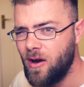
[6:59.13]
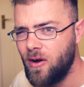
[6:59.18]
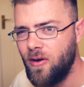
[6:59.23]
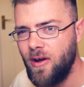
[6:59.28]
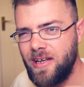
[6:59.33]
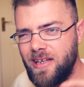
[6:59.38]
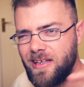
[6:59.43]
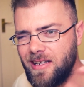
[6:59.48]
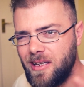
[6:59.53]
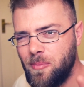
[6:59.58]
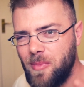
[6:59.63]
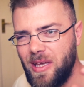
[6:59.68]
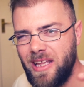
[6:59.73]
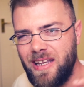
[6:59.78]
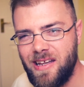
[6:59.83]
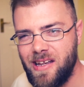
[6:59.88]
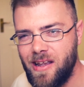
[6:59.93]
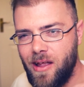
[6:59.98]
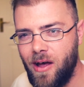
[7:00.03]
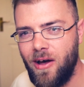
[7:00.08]
or any of the
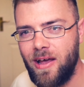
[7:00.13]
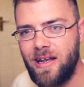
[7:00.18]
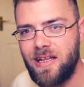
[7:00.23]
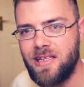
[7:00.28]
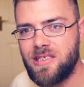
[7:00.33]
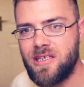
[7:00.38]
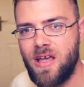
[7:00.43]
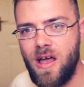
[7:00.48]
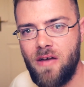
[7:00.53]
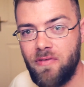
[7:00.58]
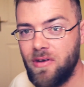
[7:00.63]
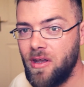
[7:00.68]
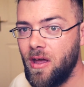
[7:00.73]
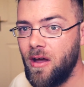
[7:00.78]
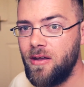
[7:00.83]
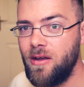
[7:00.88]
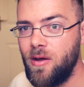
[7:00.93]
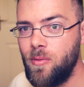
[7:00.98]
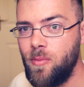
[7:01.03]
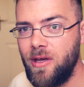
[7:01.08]
immediate islands of it.
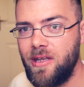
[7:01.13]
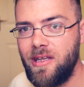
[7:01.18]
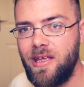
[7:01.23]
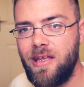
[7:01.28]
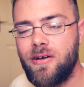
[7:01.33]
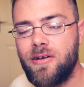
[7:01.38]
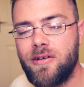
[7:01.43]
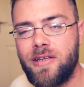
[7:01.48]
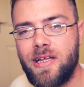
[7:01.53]
I don't mind either,